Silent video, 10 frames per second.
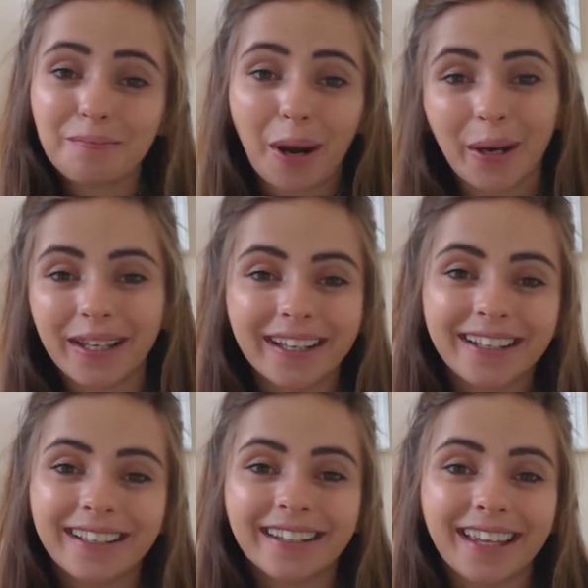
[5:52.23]

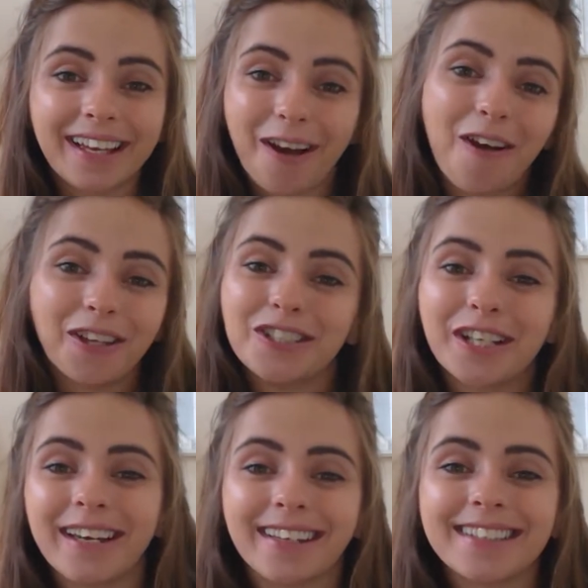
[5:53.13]
partying like college
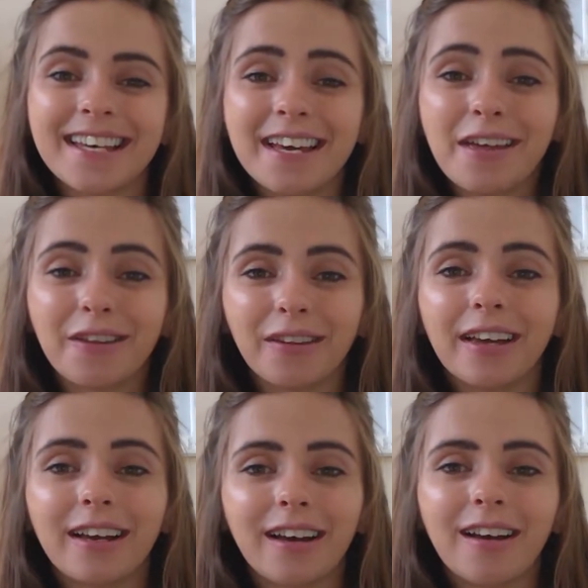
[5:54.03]
kids they're
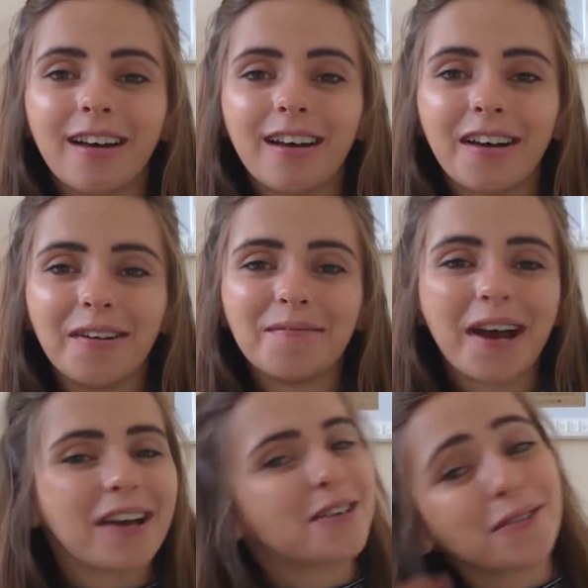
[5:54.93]
like
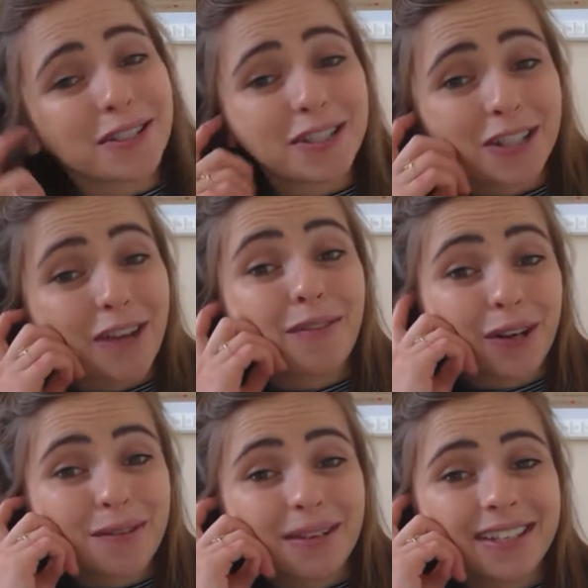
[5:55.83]
um, you want us to drive
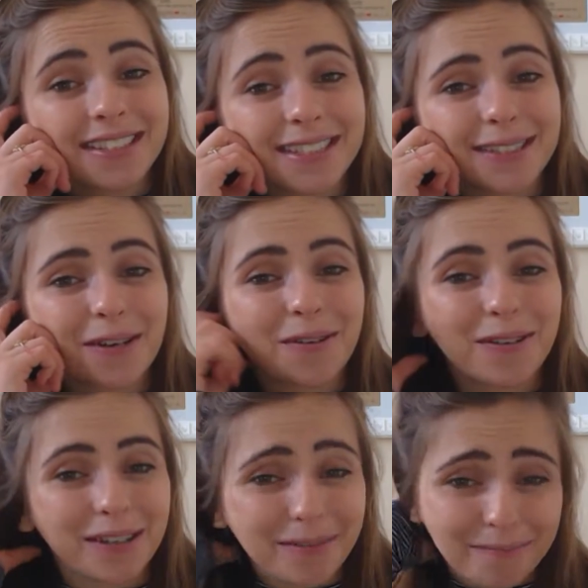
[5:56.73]
30 minutes so
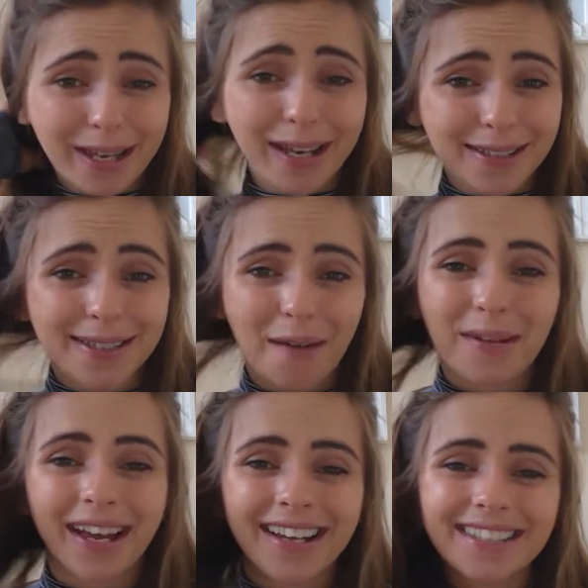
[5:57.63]
you can make us
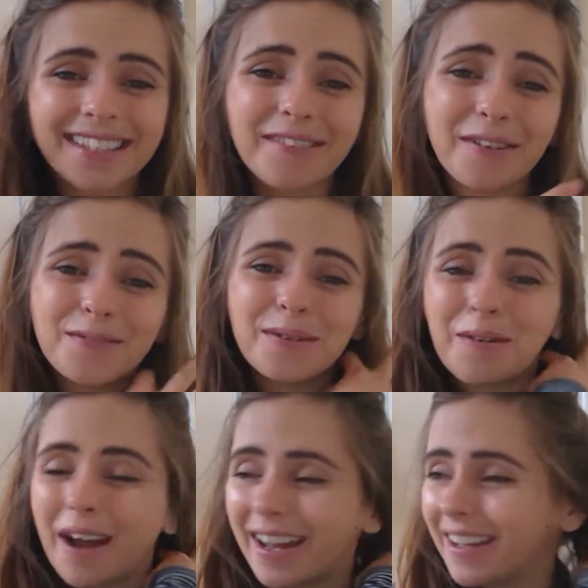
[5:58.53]
cupcakes and then we have to be
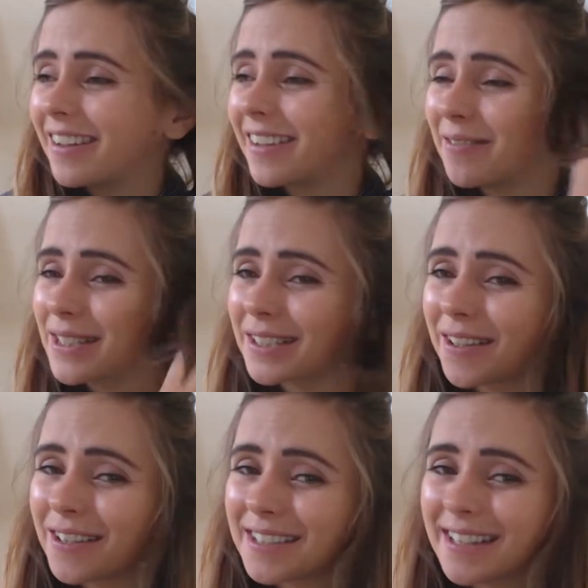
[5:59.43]
quiet that makes a
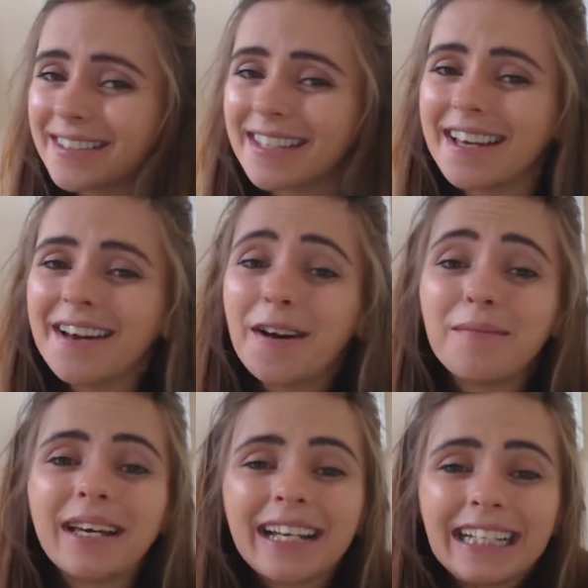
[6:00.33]
lot of sense i'm
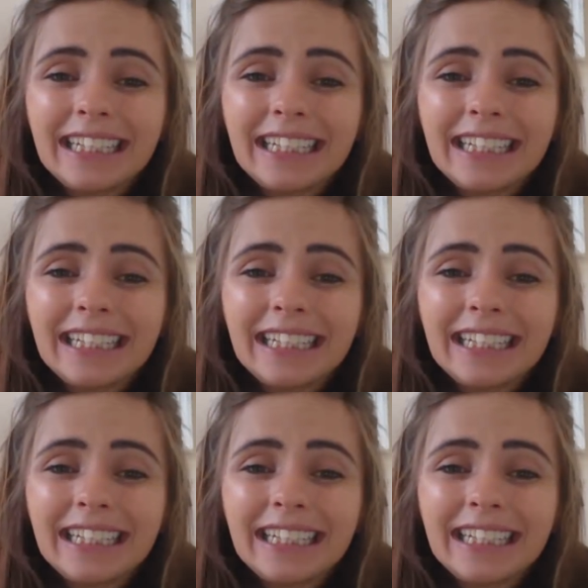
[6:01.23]
like